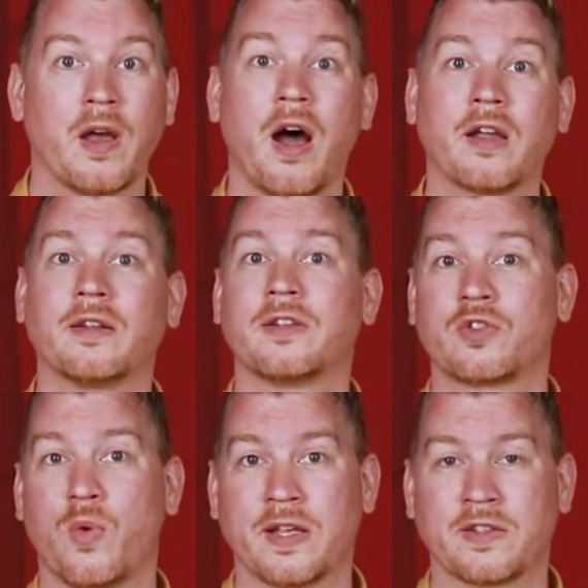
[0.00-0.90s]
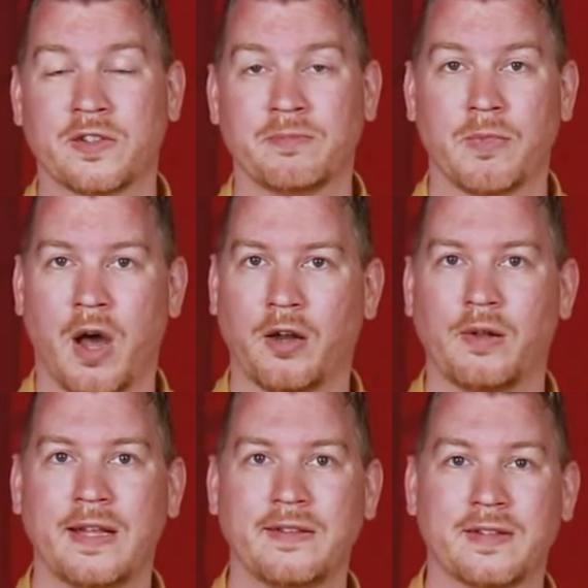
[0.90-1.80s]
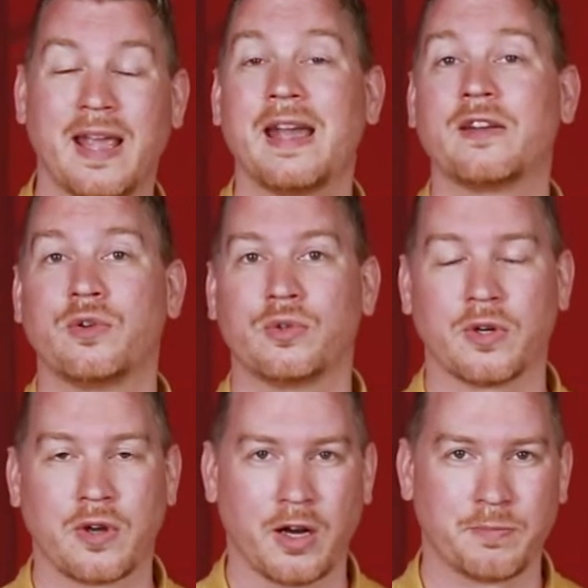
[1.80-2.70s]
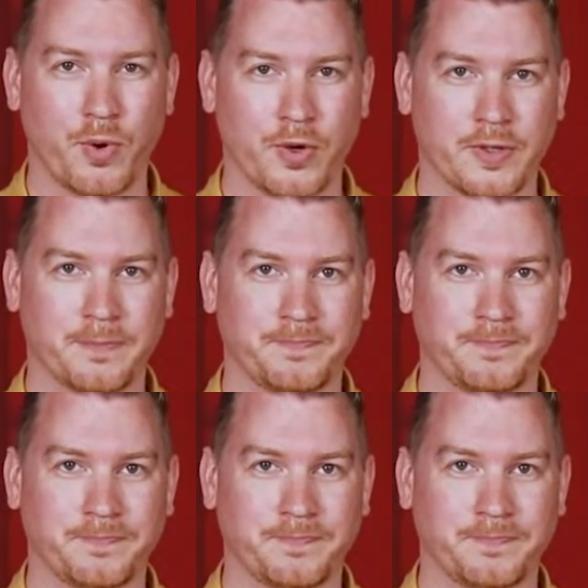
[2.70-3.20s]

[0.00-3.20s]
Oculus Quest, HoloLens, and Google Cardboard.